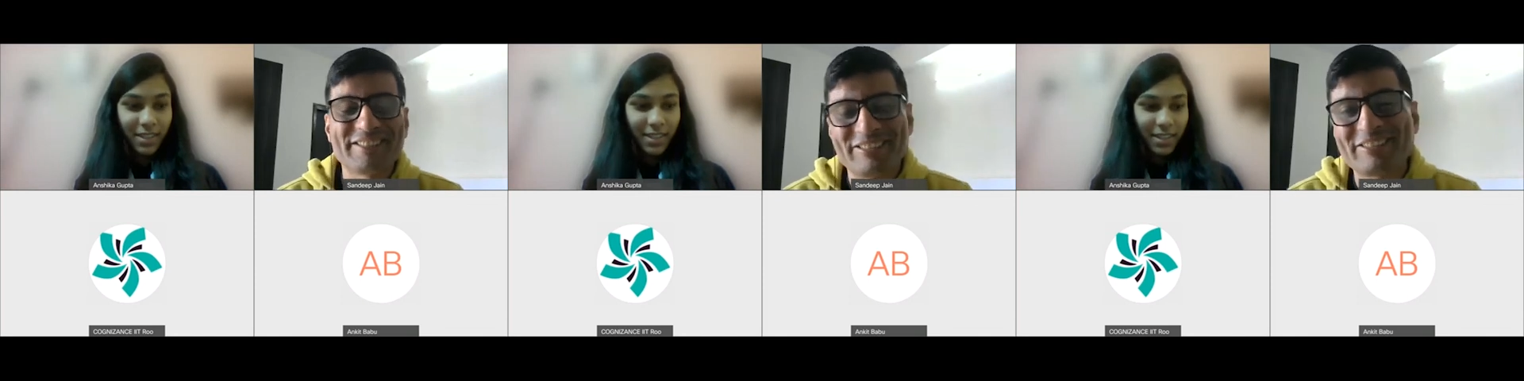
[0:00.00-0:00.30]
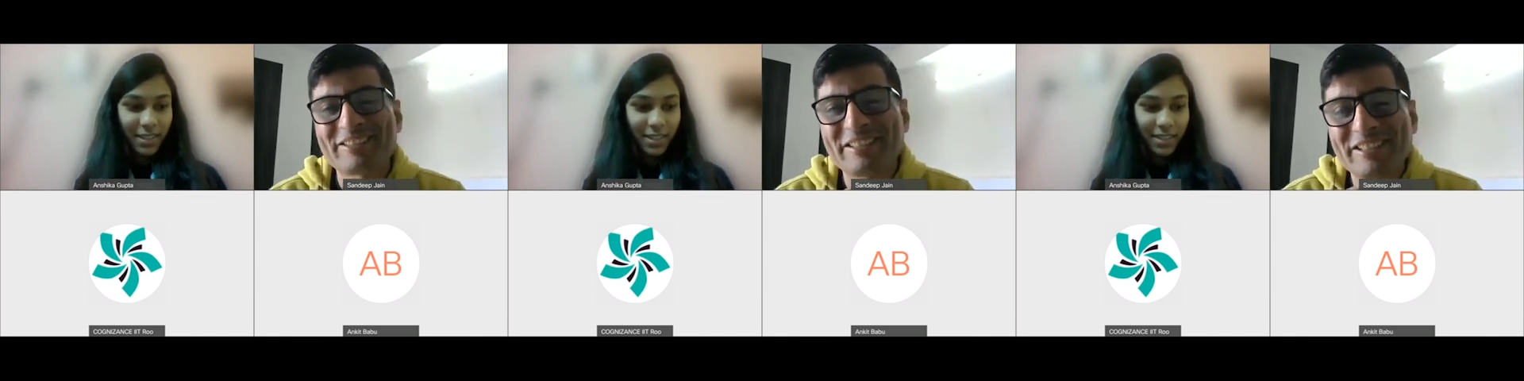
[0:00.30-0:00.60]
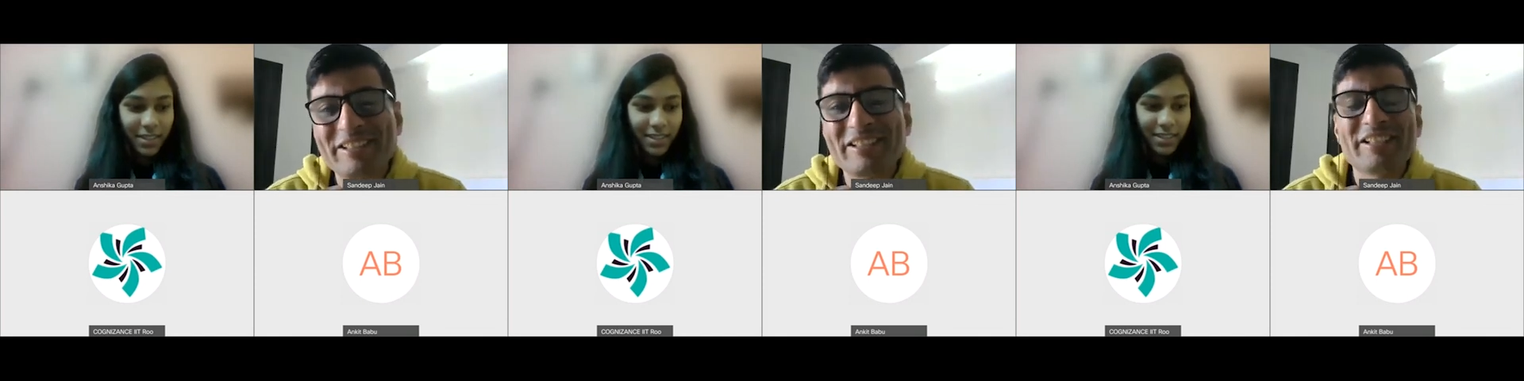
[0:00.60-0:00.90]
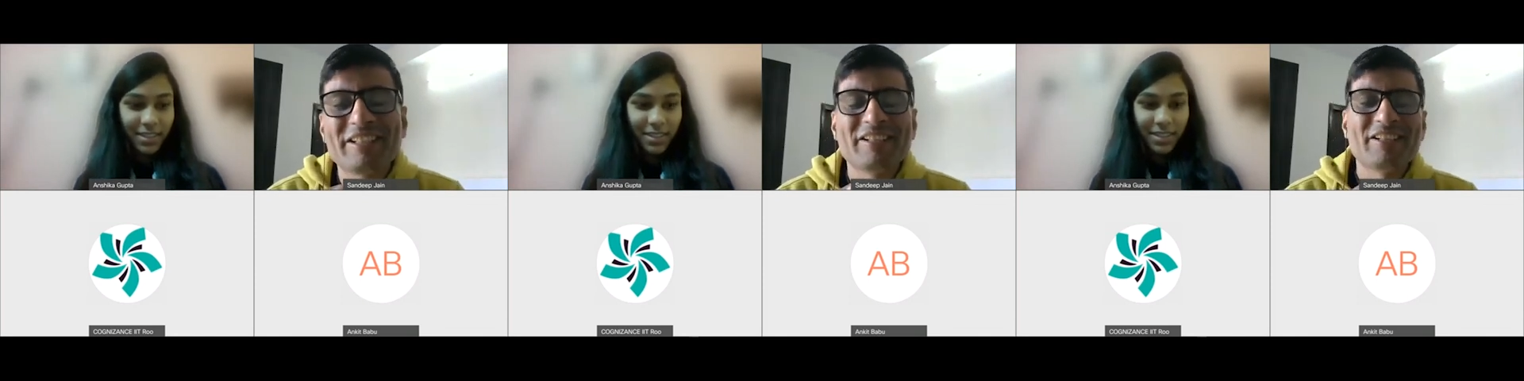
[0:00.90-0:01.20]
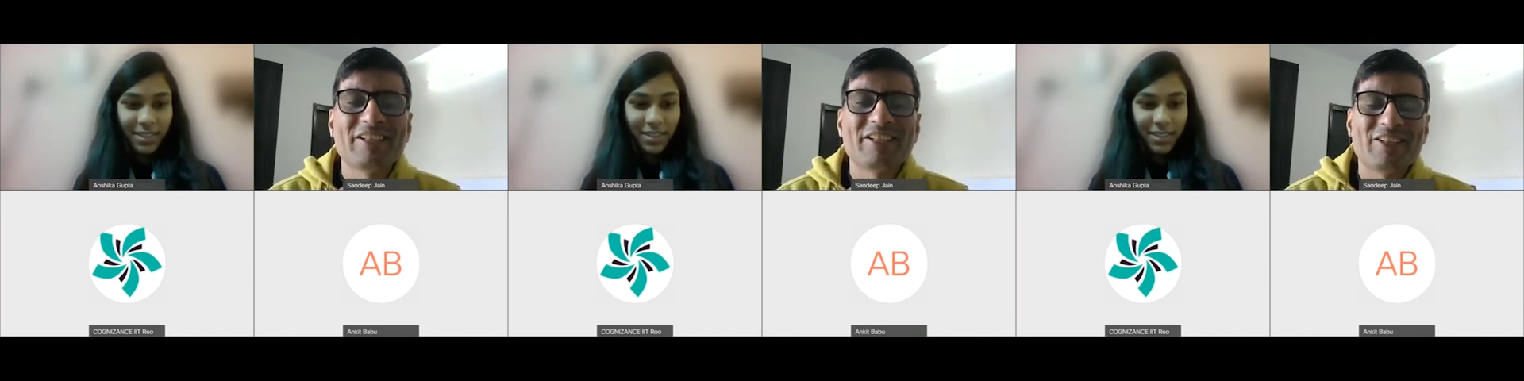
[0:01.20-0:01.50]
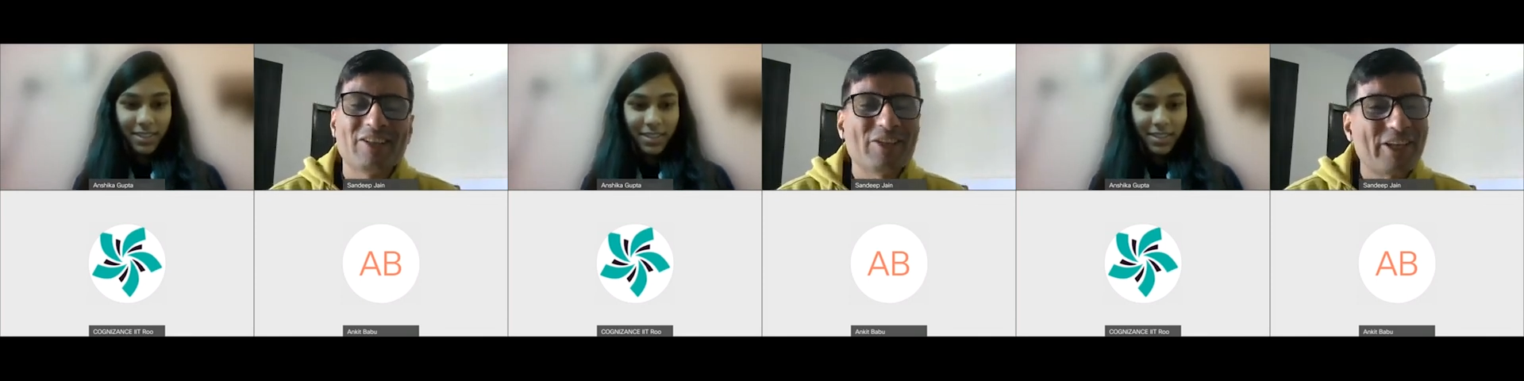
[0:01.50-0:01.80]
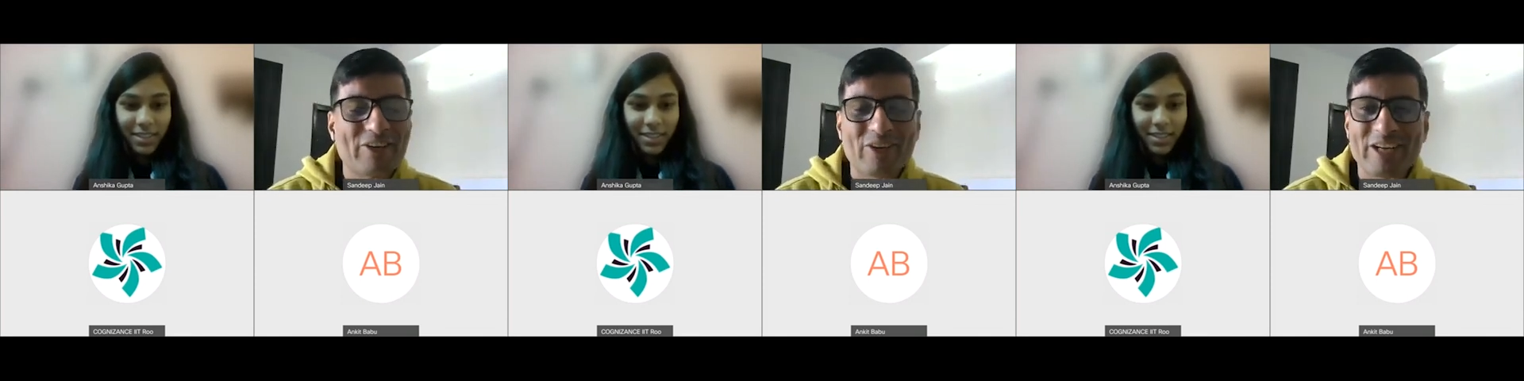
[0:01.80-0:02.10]
Speaker 1: okay. Okay,
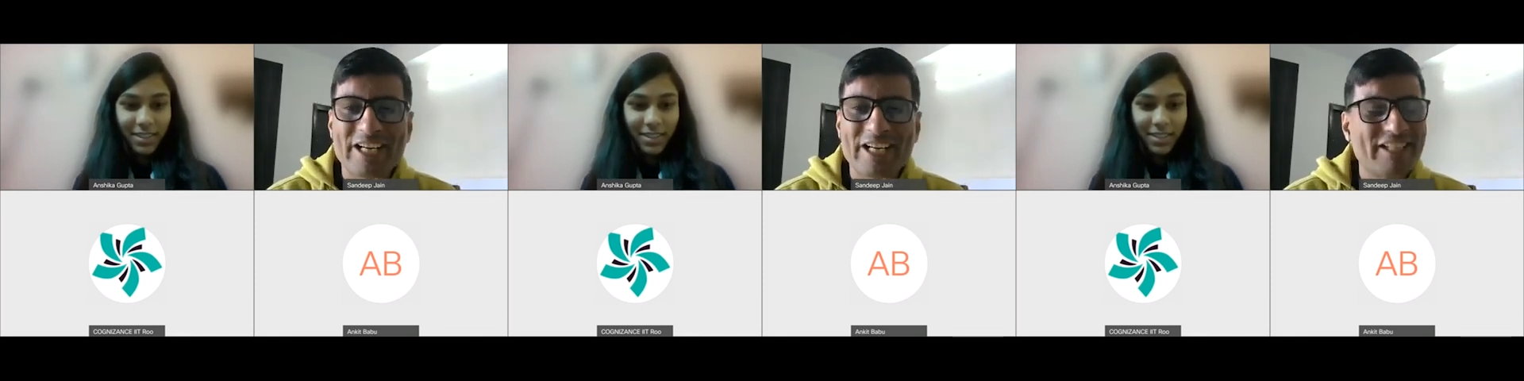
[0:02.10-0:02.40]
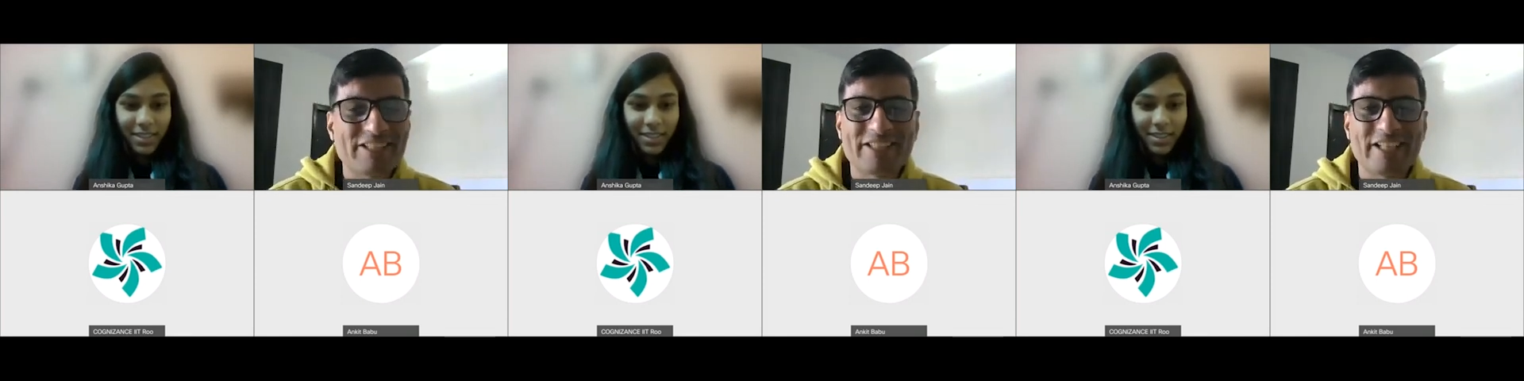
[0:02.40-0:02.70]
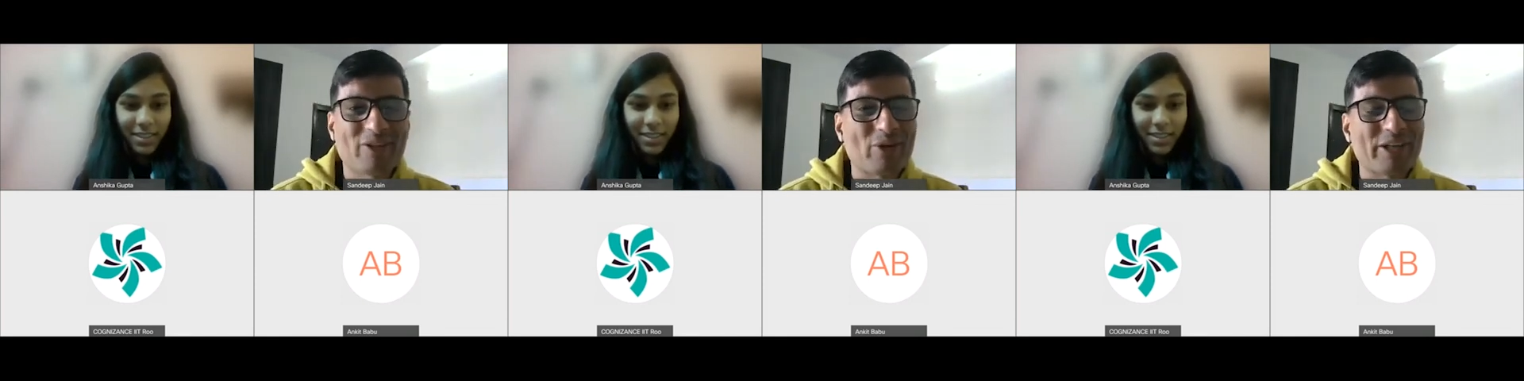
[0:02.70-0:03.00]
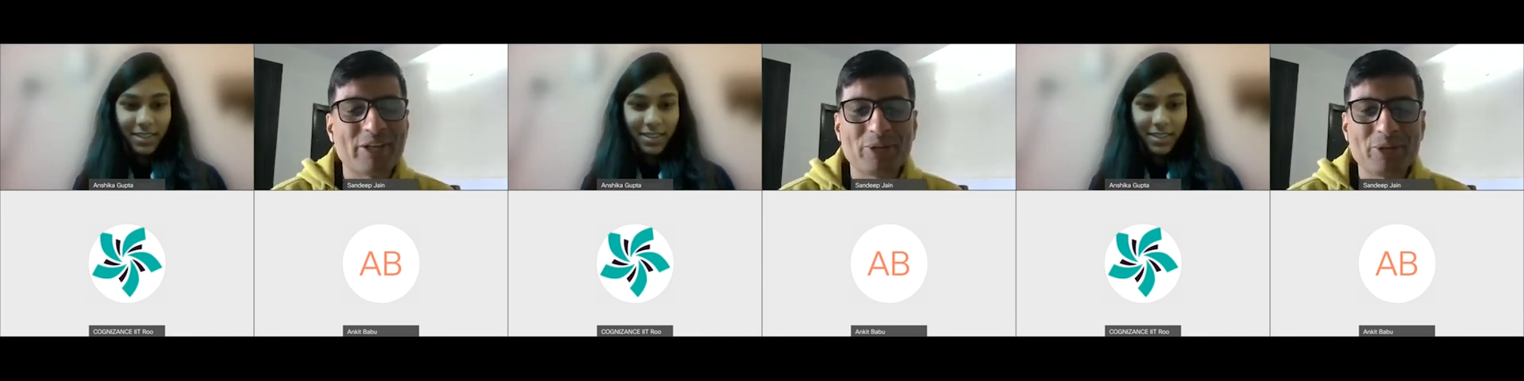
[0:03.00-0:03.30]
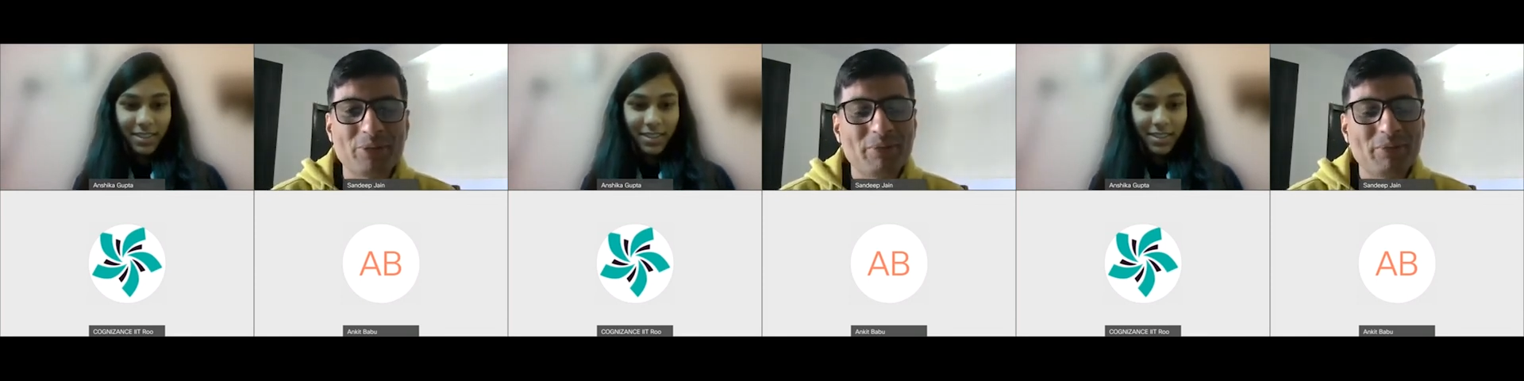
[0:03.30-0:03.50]
all right, guys. Great talking to you.